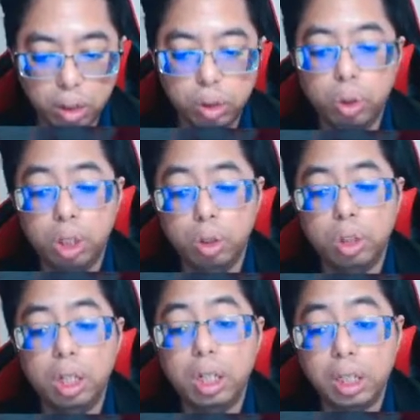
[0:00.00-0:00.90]
So
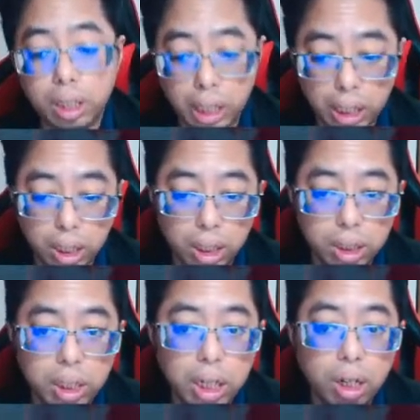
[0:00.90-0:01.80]
usually this seed, the
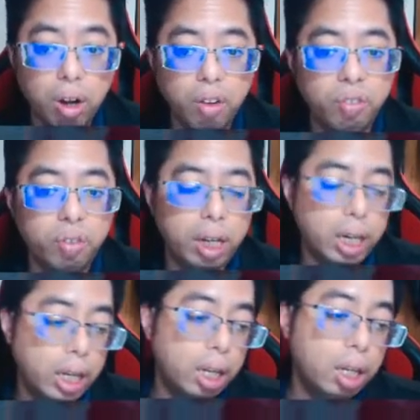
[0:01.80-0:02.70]
seed of
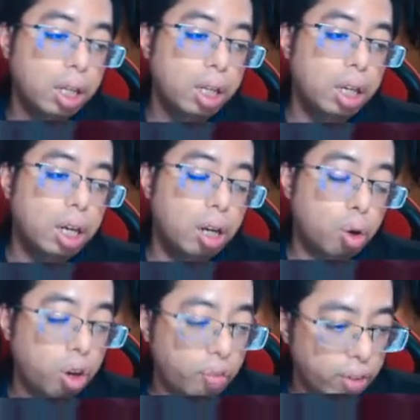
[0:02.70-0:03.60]
any
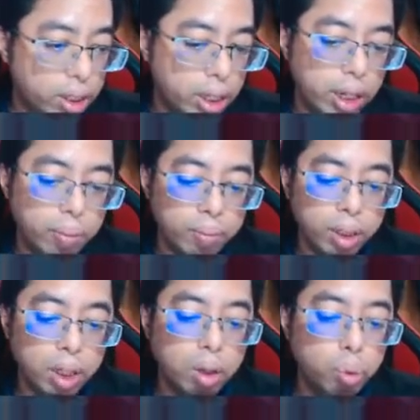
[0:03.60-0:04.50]
conifer tree,
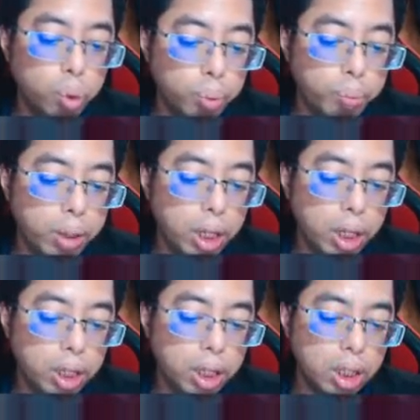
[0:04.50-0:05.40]
will
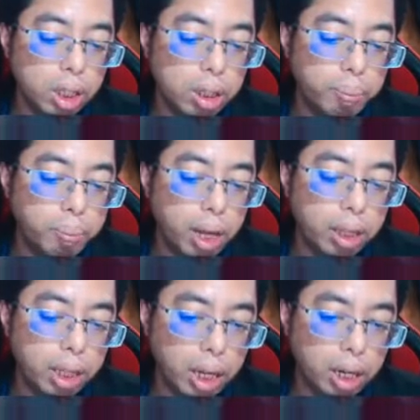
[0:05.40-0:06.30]
be the
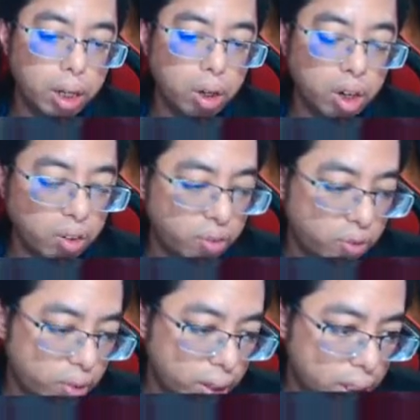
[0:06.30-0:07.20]
part that a lot of
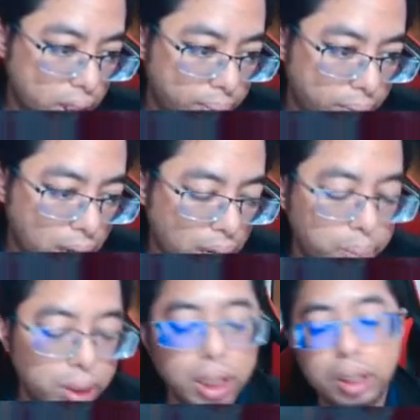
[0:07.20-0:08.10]

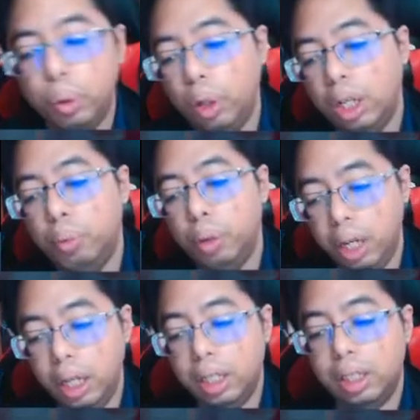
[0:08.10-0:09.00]
animals like squirrel will
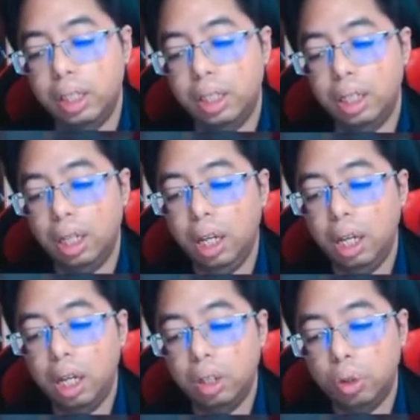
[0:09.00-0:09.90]
eat. Okay,
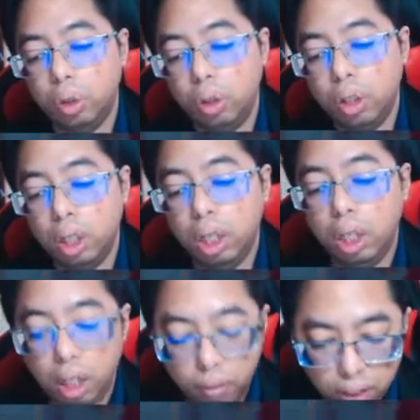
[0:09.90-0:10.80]
so
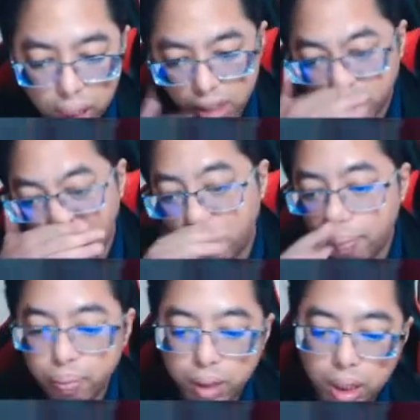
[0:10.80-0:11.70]
if they survive,
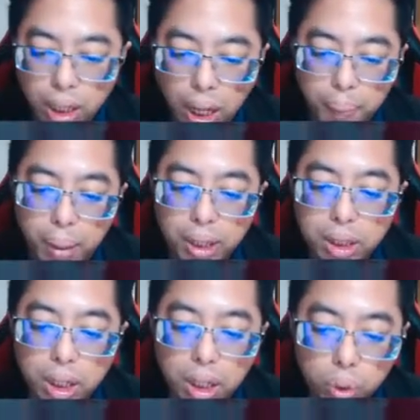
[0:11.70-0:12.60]
they are
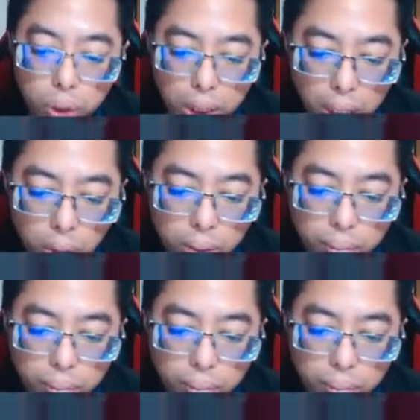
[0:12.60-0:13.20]
planted onto the ground.